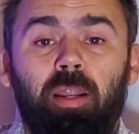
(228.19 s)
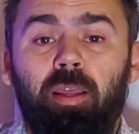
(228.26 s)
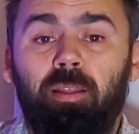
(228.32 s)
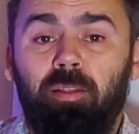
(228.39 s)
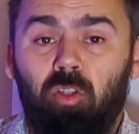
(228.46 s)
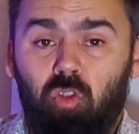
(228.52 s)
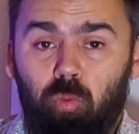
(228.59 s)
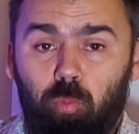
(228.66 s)
and
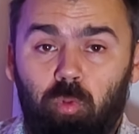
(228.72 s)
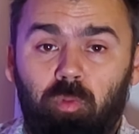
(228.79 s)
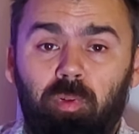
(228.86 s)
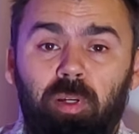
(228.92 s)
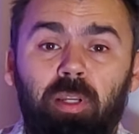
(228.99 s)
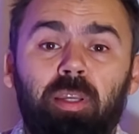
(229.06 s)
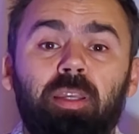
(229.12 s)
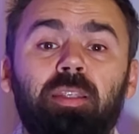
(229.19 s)
the
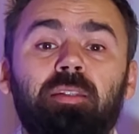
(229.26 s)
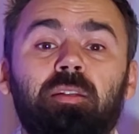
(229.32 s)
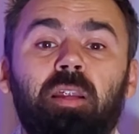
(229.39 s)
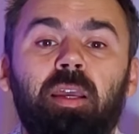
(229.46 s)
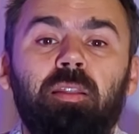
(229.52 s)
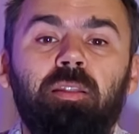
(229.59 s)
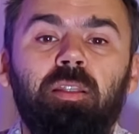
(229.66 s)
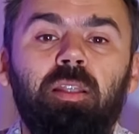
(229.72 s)
subwoofer is
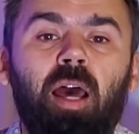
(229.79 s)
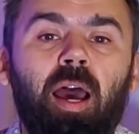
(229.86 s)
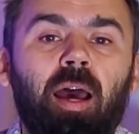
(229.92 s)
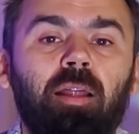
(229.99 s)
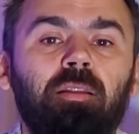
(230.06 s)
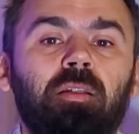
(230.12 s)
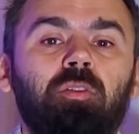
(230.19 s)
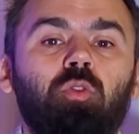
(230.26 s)
rated at a